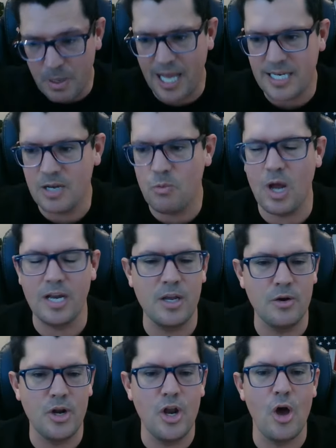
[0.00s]
but I did want
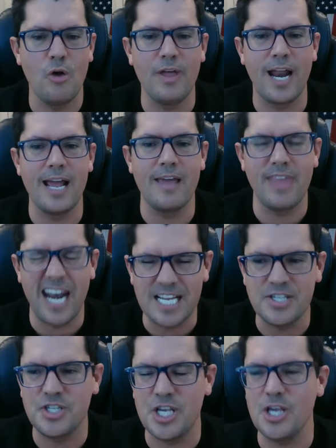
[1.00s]
you to know that I that I
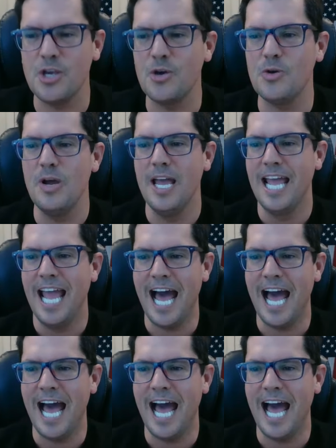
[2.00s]
see you.